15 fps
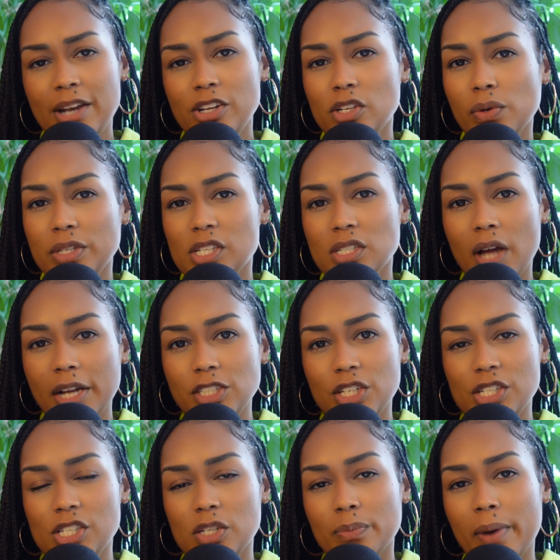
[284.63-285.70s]
And it's not
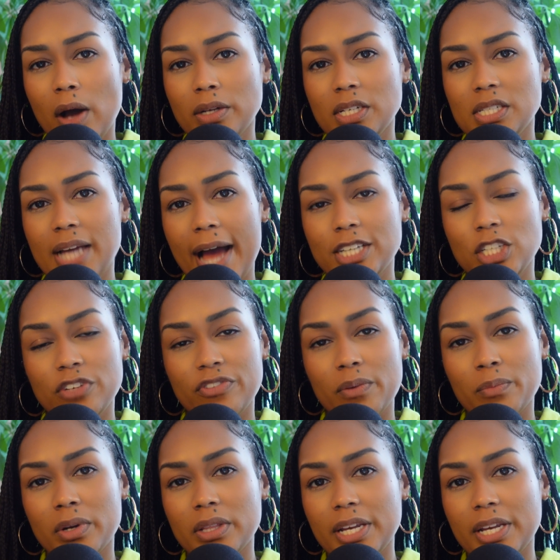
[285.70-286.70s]
just about detaching from